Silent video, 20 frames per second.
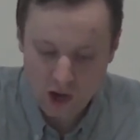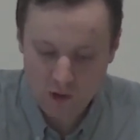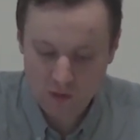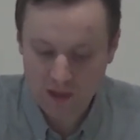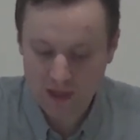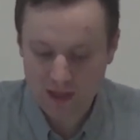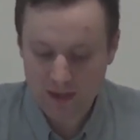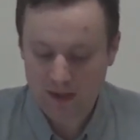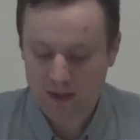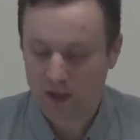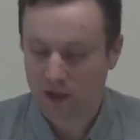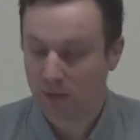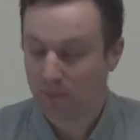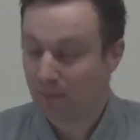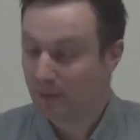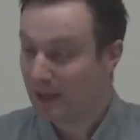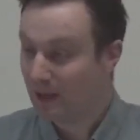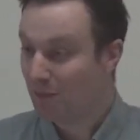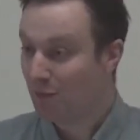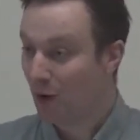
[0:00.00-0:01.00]
only
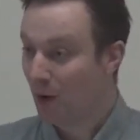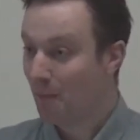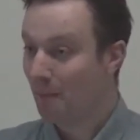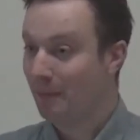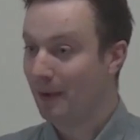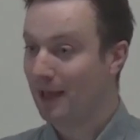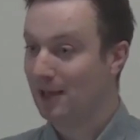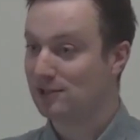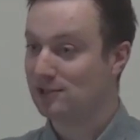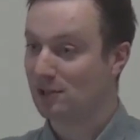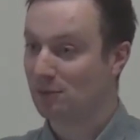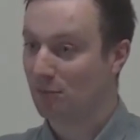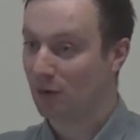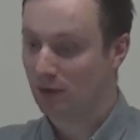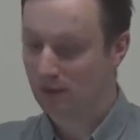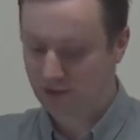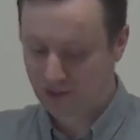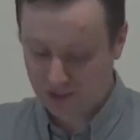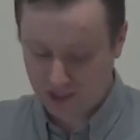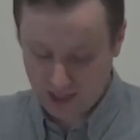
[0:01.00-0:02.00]
could be in one place at
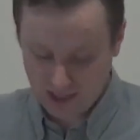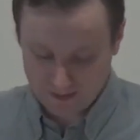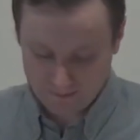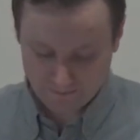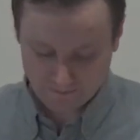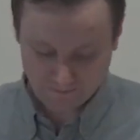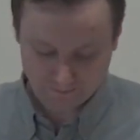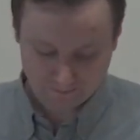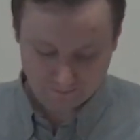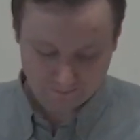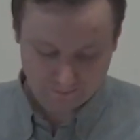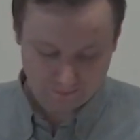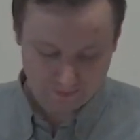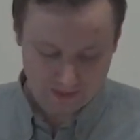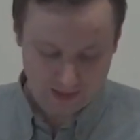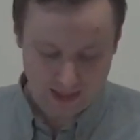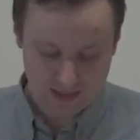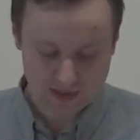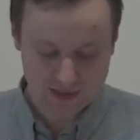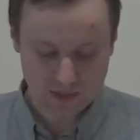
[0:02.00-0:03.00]
one time.
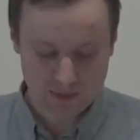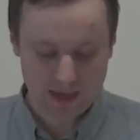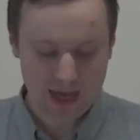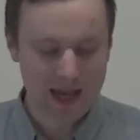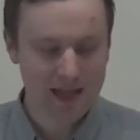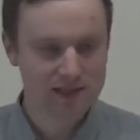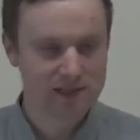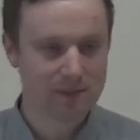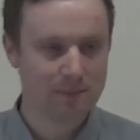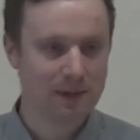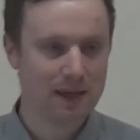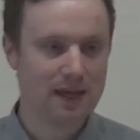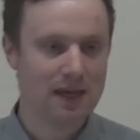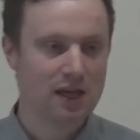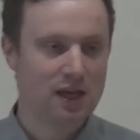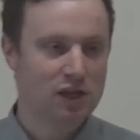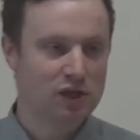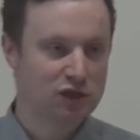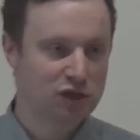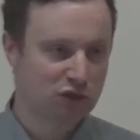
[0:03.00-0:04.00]
And so he had to
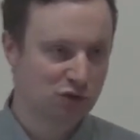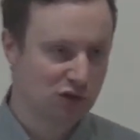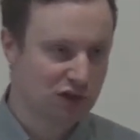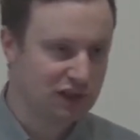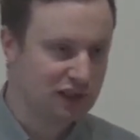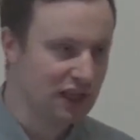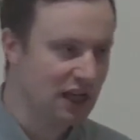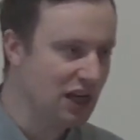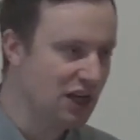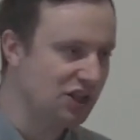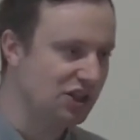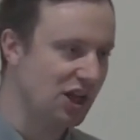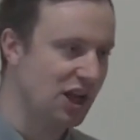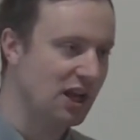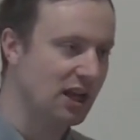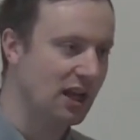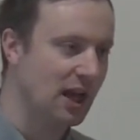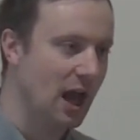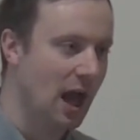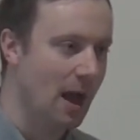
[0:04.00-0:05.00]
be
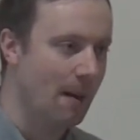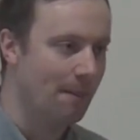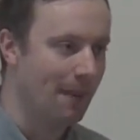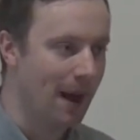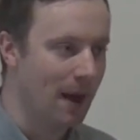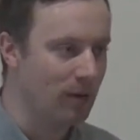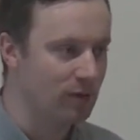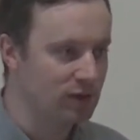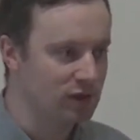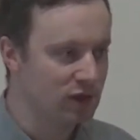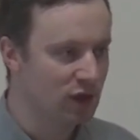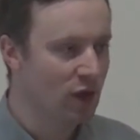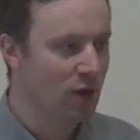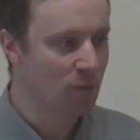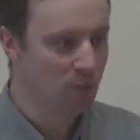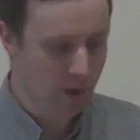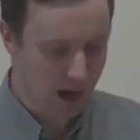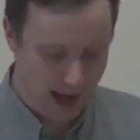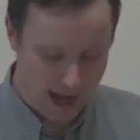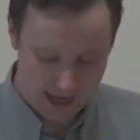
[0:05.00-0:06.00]
strategic about
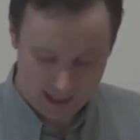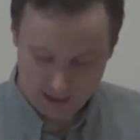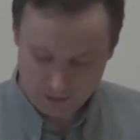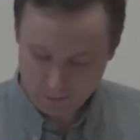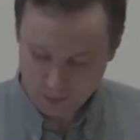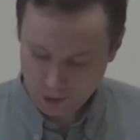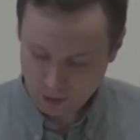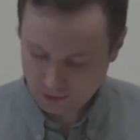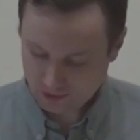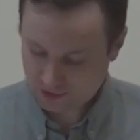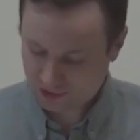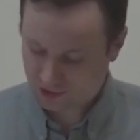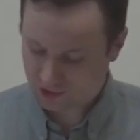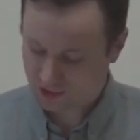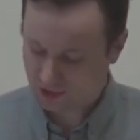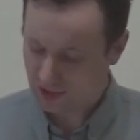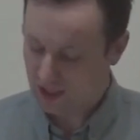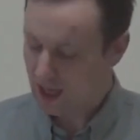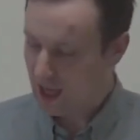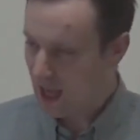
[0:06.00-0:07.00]
where he
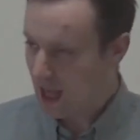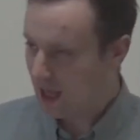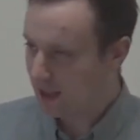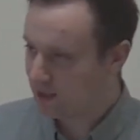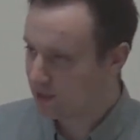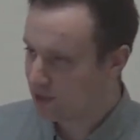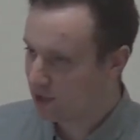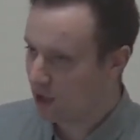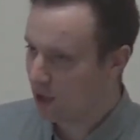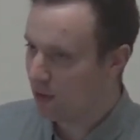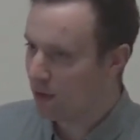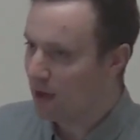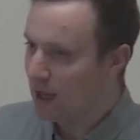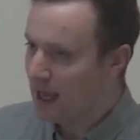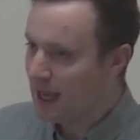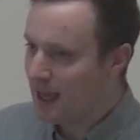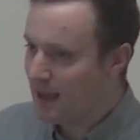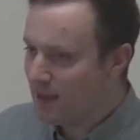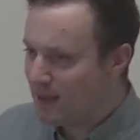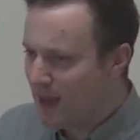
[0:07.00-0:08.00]
was. And so
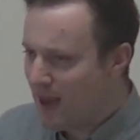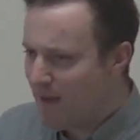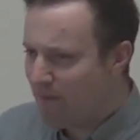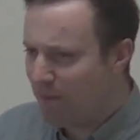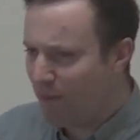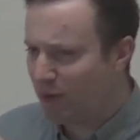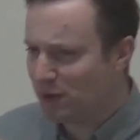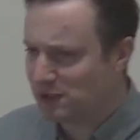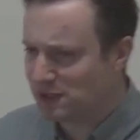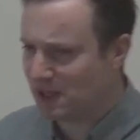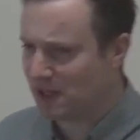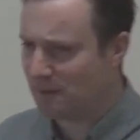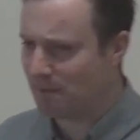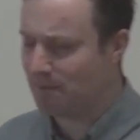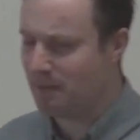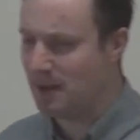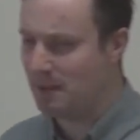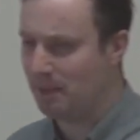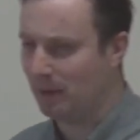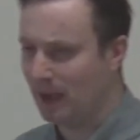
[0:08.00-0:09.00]
he therefore
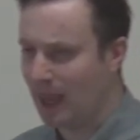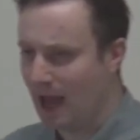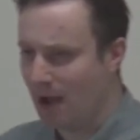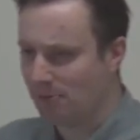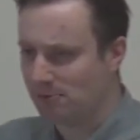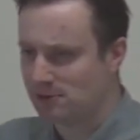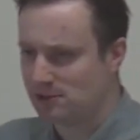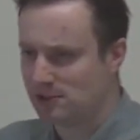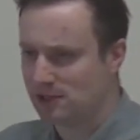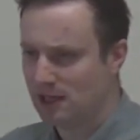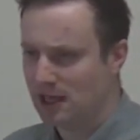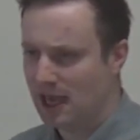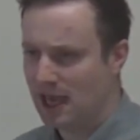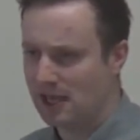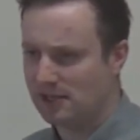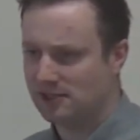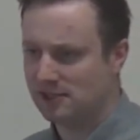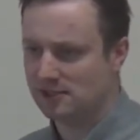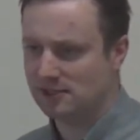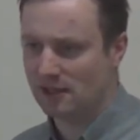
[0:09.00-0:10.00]
sent people out
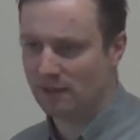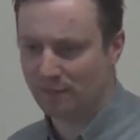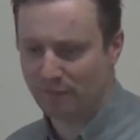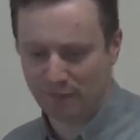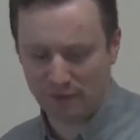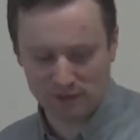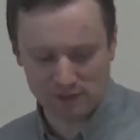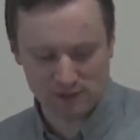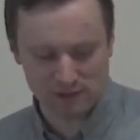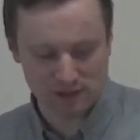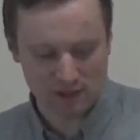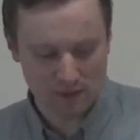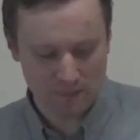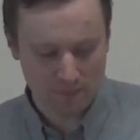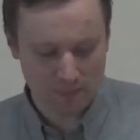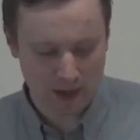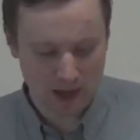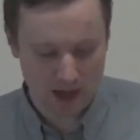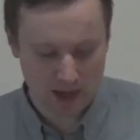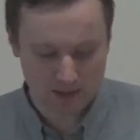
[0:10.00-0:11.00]
into different
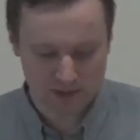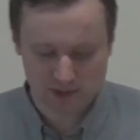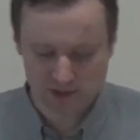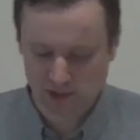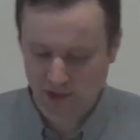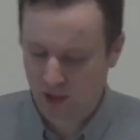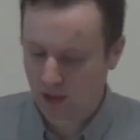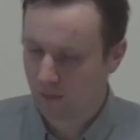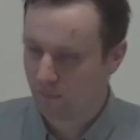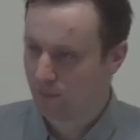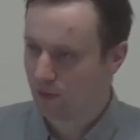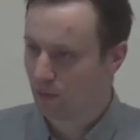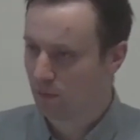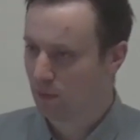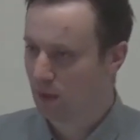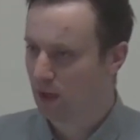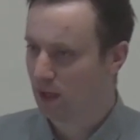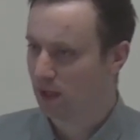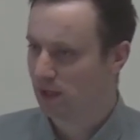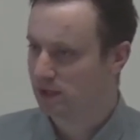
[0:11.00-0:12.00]
parts of the
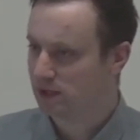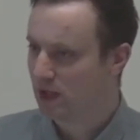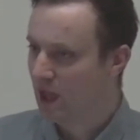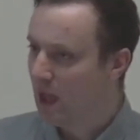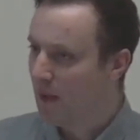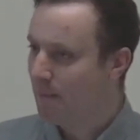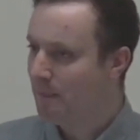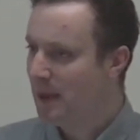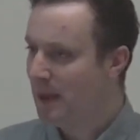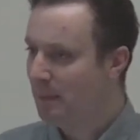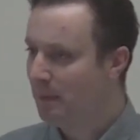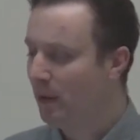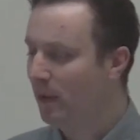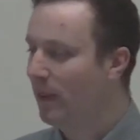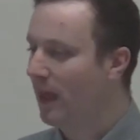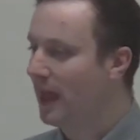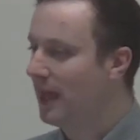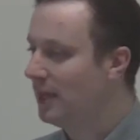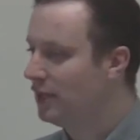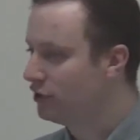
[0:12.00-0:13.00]
world,
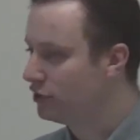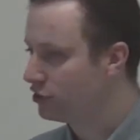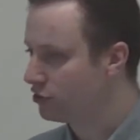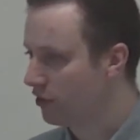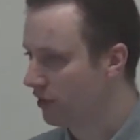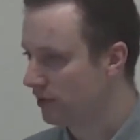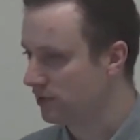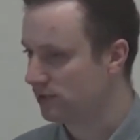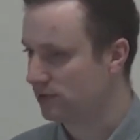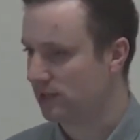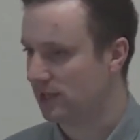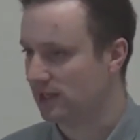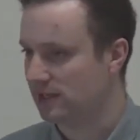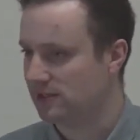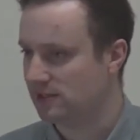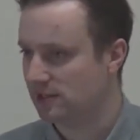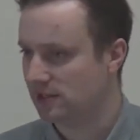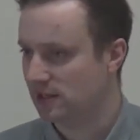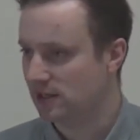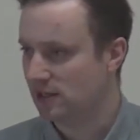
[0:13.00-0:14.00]
people that he
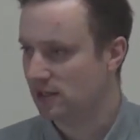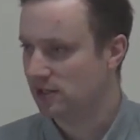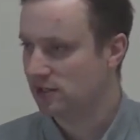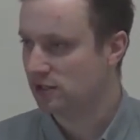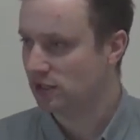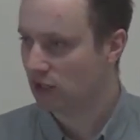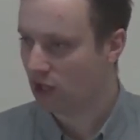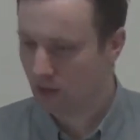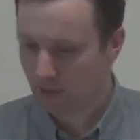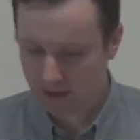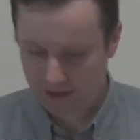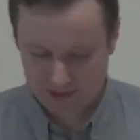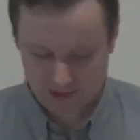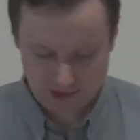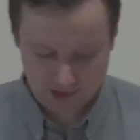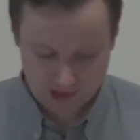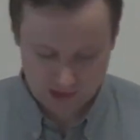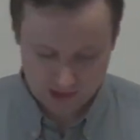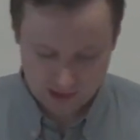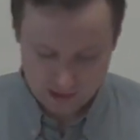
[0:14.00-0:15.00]
trusted to go
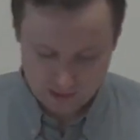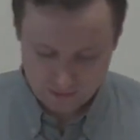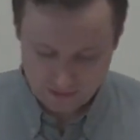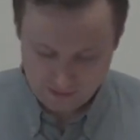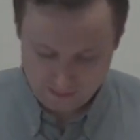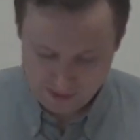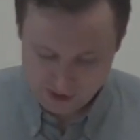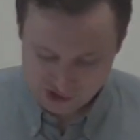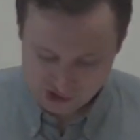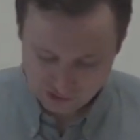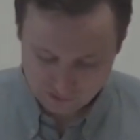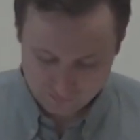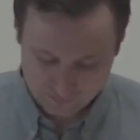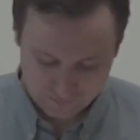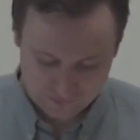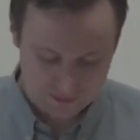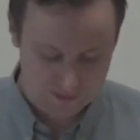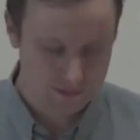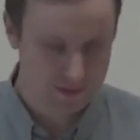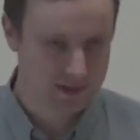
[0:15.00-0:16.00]
into the mission
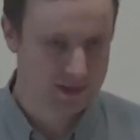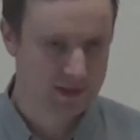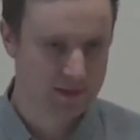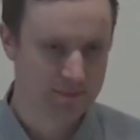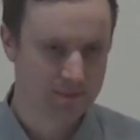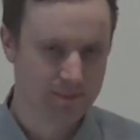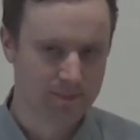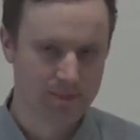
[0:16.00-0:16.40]
field.